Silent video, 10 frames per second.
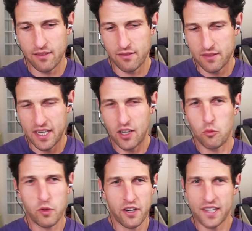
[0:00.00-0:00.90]
single
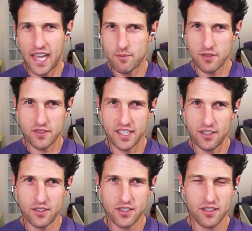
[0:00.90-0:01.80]
player games of
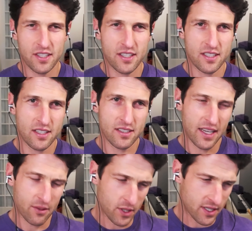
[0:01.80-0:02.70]
skill. So this is
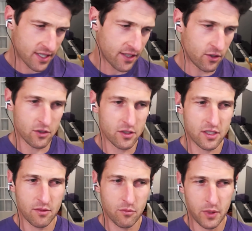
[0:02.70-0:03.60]
like what
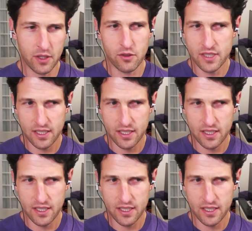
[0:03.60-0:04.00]
Skillz builds.